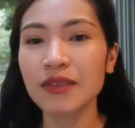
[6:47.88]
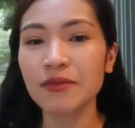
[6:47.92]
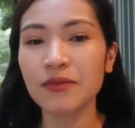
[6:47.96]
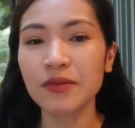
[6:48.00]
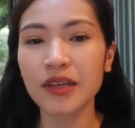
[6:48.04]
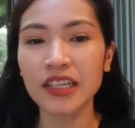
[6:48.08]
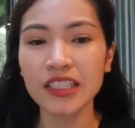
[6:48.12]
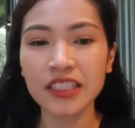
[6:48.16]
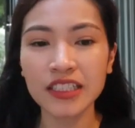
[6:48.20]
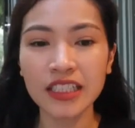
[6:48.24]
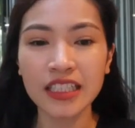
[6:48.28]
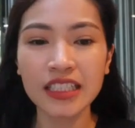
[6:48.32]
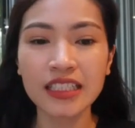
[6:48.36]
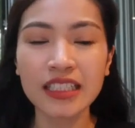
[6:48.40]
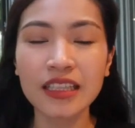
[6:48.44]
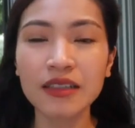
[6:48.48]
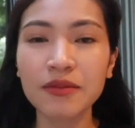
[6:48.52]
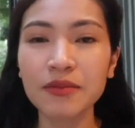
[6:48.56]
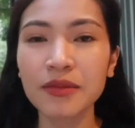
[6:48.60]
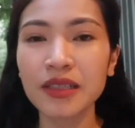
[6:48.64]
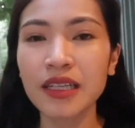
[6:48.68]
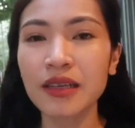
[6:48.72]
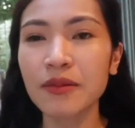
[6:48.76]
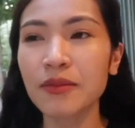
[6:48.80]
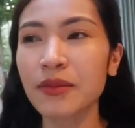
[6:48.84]
sa franchise,
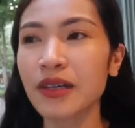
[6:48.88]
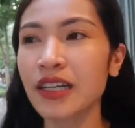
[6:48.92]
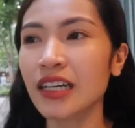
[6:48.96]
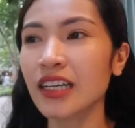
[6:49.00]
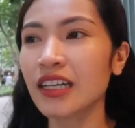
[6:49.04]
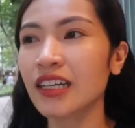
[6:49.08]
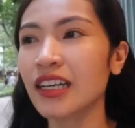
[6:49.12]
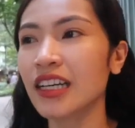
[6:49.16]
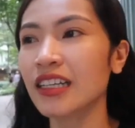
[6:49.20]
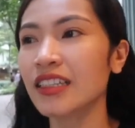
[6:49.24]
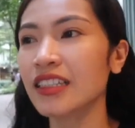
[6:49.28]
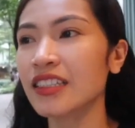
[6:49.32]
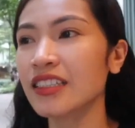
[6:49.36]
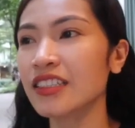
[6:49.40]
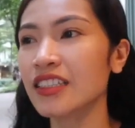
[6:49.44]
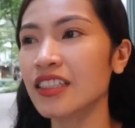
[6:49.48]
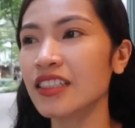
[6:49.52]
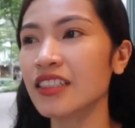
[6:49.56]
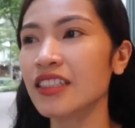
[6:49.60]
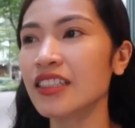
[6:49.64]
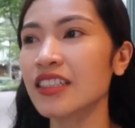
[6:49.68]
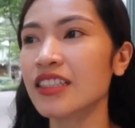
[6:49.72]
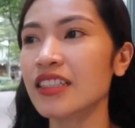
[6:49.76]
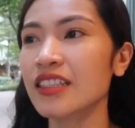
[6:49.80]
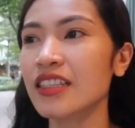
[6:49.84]
ang binabayar natin
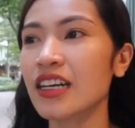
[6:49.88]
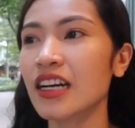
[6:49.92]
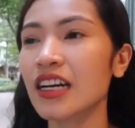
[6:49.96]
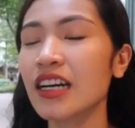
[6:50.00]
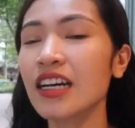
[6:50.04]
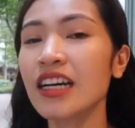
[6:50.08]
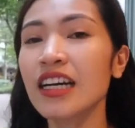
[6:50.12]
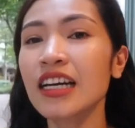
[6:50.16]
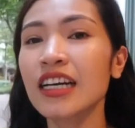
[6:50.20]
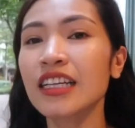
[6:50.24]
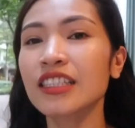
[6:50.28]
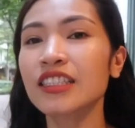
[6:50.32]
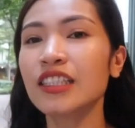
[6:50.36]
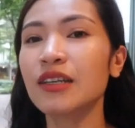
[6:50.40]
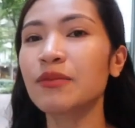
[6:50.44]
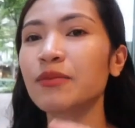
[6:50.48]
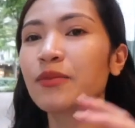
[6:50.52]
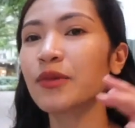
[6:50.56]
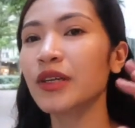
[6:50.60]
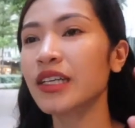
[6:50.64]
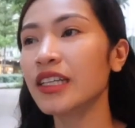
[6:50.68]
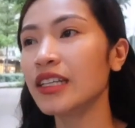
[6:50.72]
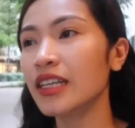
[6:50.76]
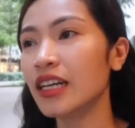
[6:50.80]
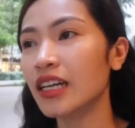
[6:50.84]
dyan is the
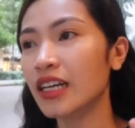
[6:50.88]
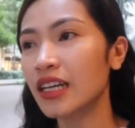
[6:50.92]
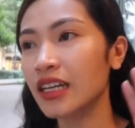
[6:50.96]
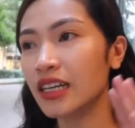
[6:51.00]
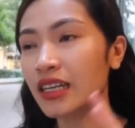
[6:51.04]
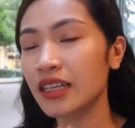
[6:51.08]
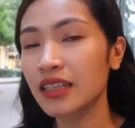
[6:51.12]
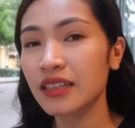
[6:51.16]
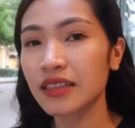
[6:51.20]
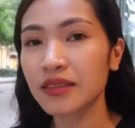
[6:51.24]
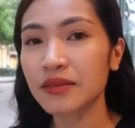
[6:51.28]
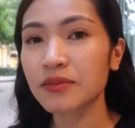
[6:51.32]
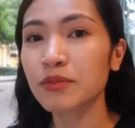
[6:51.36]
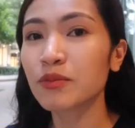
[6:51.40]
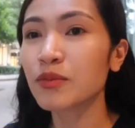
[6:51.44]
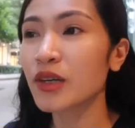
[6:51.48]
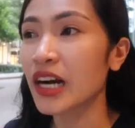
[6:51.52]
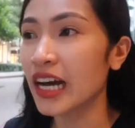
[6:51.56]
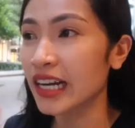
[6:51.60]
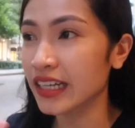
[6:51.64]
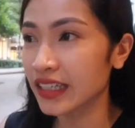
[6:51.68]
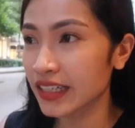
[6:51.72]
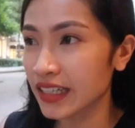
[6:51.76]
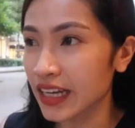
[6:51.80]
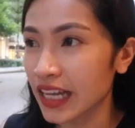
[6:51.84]

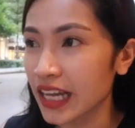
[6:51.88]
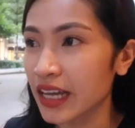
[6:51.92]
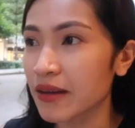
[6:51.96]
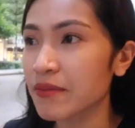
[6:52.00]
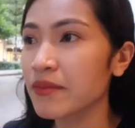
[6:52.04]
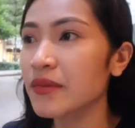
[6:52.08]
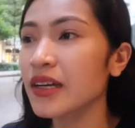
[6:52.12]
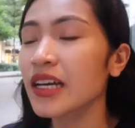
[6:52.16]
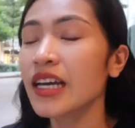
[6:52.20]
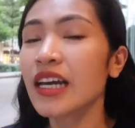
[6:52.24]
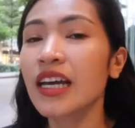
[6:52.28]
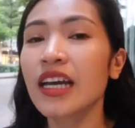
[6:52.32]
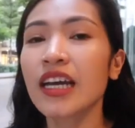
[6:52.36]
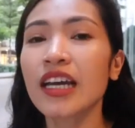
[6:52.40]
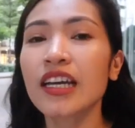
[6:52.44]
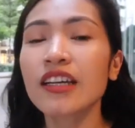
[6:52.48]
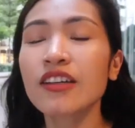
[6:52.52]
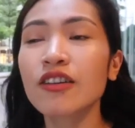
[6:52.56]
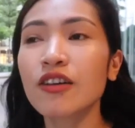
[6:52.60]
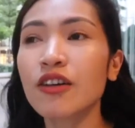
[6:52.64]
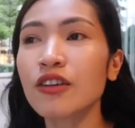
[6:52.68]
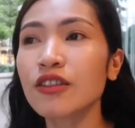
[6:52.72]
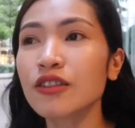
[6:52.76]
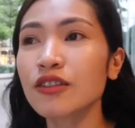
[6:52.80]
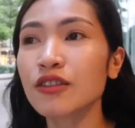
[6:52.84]
brand name
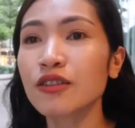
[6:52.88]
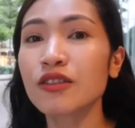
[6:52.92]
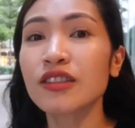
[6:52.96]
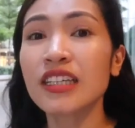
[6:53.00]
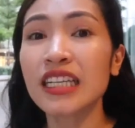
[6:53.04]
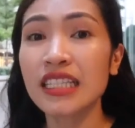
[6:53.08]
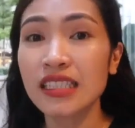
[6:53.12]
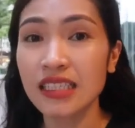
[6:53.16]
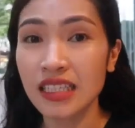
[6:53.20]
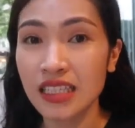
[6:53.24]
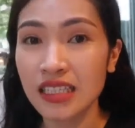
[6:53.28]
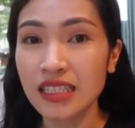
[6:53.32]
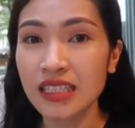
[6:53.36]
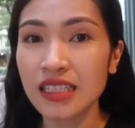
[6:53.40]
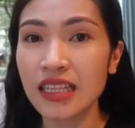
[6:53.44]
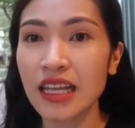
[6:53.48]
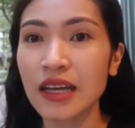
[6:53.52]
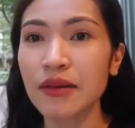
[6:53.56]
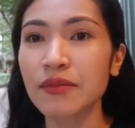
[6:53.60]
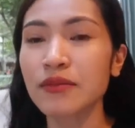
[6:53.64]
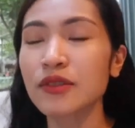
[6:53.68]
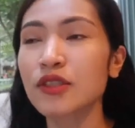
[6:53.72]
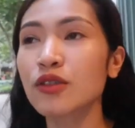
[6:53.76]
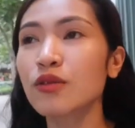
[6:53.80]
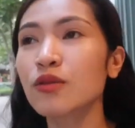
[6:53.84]
and also the
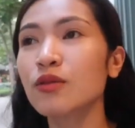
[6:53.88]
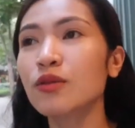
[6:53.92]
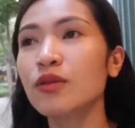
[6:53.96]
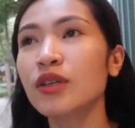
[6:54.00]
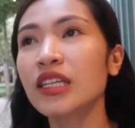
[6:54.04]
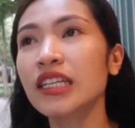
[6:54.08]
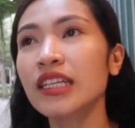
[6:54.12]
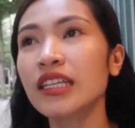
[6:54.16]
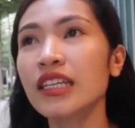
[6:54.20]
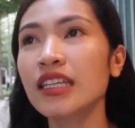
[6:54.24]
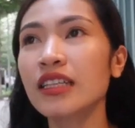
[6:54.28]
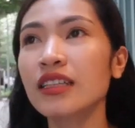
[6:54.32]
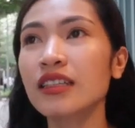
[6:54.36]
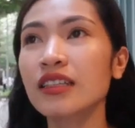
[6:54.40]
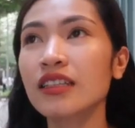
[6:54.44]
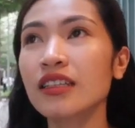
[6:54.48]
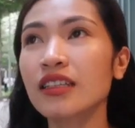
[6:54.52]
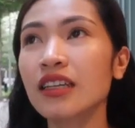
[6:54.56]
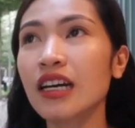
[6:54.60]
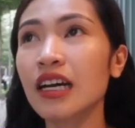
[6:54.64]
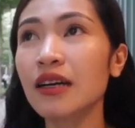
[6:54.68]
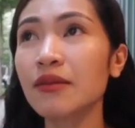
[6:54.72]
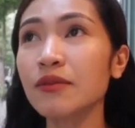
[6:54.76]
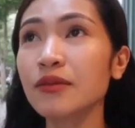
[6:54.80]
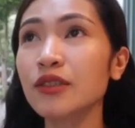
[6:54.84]
system. So, when it
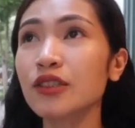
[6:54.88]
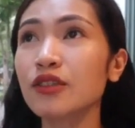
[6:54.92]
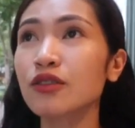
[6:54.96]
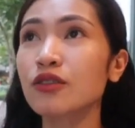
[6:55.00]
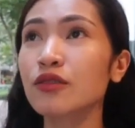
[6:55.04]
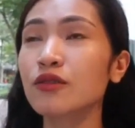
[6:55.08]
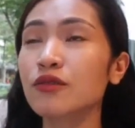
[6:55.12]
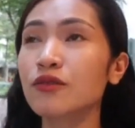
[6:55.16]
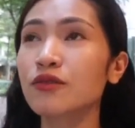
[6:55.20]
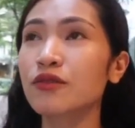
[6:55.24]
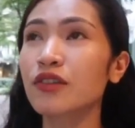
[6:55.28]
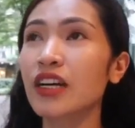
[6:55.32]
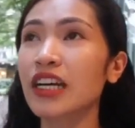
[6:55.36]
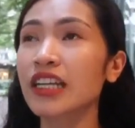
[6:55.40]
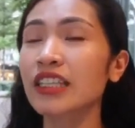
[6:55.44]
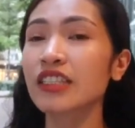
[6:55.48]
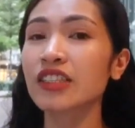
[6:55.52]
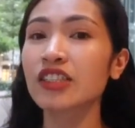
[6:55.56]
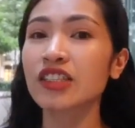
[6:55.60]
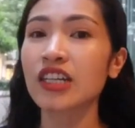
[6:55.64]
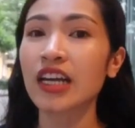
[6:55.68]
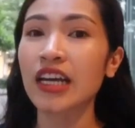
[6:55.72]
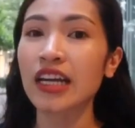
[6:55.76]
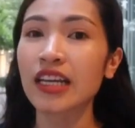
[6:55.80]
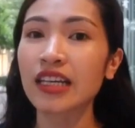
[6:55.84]
comes to
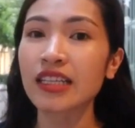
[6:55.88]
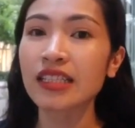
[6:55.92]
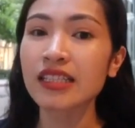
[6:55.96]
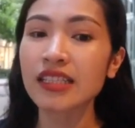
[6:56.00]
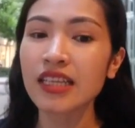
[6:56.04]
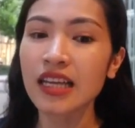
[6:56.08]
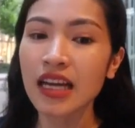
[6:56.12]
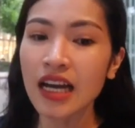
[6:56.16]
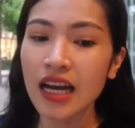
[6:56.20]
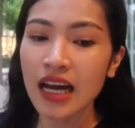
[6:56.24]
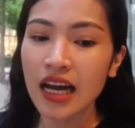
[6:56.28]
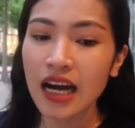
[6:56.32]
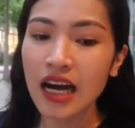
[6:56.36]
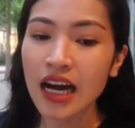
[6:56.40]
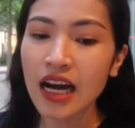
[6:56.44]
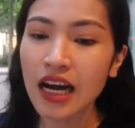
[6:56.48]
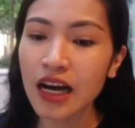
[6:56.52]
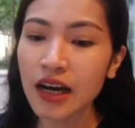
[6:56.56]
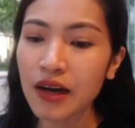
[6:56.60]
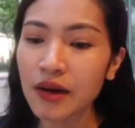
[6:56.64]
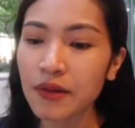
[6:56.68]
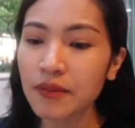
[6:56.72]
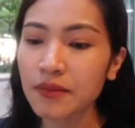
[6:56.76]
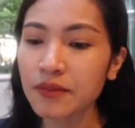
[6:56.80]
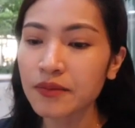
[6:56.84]
franchise,
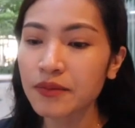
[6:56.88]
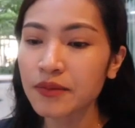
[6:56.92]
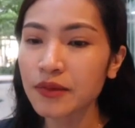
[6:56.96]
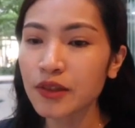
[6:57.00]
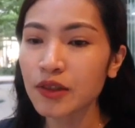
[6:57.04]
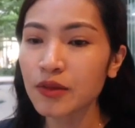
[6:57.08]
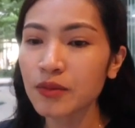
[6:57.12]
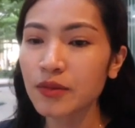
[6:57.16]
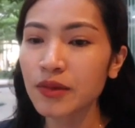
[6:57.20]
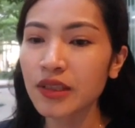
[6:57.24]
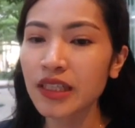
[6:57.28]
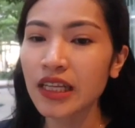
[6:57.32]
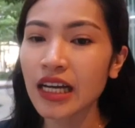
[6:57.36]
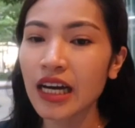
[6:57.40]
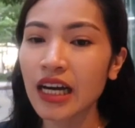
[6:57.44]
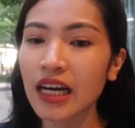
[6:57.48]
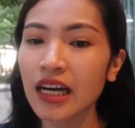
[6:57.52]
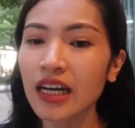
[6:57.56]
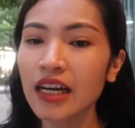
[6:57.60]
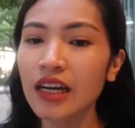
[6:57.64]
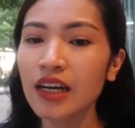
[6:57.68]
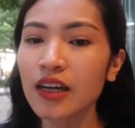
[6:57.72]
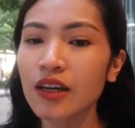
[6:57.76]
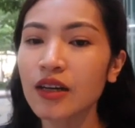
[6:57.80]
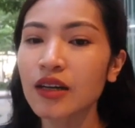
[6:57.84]

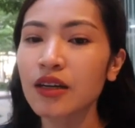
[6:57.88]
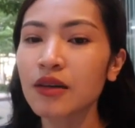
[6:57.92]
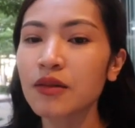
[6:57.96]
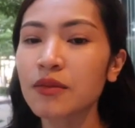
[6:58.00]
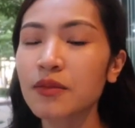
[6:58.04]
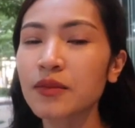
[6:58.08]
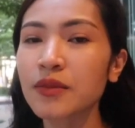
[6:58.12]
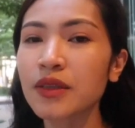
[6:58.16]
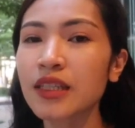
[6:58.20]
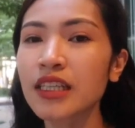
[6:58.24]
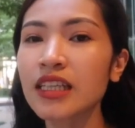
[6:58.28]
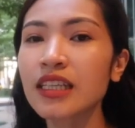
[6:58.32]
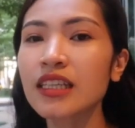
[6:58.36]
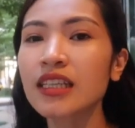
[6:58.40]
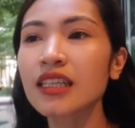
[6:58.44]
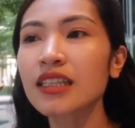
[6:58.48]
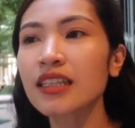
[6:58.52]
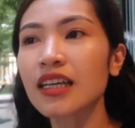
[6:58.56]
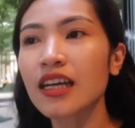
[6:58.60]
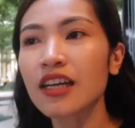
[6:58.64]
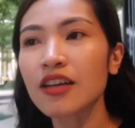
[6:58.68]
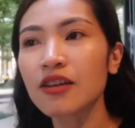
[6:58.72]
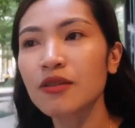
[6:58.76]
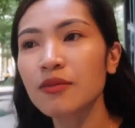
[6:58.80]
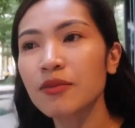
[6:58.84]
kumbaga, hindi na
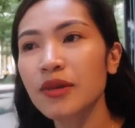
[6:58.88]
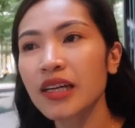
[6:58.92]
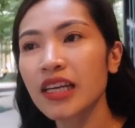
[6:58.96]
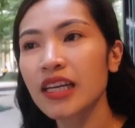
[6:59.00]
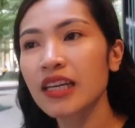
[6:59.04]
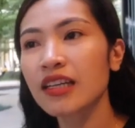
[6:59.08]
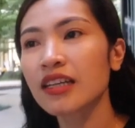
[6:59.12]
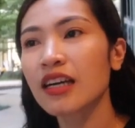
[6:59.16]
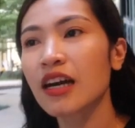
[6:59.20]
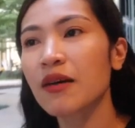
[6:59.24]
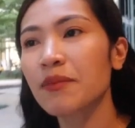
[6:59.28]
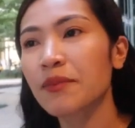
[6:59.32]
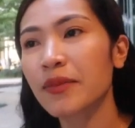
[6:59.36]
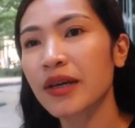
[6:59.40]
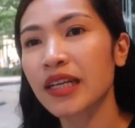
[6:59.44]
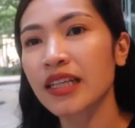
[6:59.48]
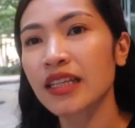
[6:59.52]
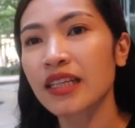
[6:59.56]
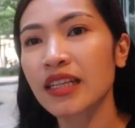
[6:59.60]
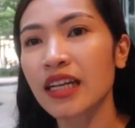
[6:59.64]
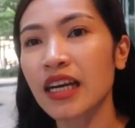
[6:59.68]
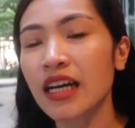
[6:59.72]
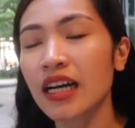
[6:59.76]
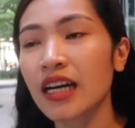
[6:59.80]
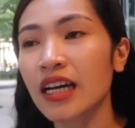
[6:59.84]
tayo mahihirapan
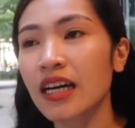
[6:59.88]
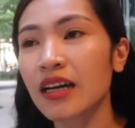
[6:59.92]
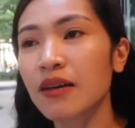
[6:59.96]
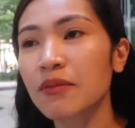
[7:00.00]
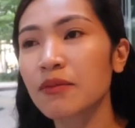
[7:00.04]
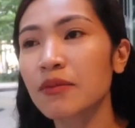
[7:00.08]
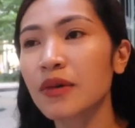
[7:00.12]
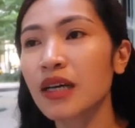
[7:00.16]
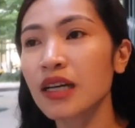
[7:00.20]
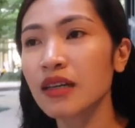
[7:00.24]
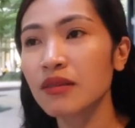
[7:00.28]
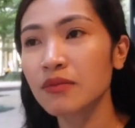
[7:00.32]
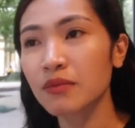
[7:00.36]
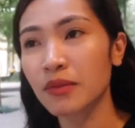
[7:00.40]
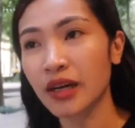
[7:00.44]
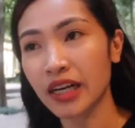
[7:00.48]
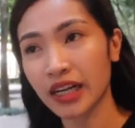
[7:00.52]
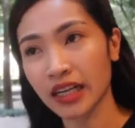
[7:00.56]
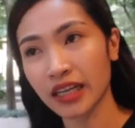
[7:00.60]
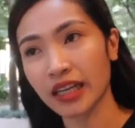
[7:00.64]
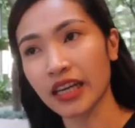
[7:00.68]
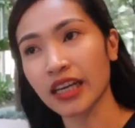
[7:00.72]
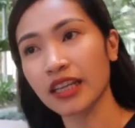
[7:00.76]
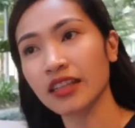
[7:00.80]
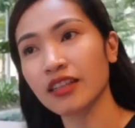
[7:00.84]
na
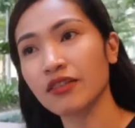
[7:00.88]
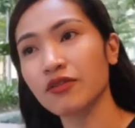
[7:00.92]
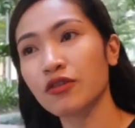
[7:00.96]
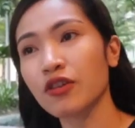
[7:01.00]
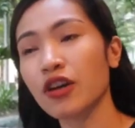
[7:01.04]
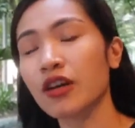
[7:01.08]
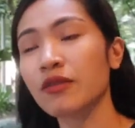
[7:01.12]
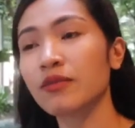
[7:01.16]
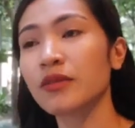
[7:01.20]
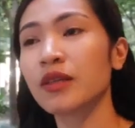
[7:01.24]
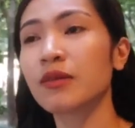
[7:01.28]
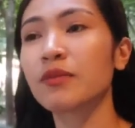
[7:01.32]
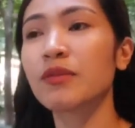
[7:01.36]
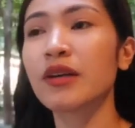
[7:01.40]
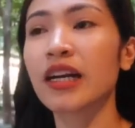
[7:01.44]
mag-market if you have the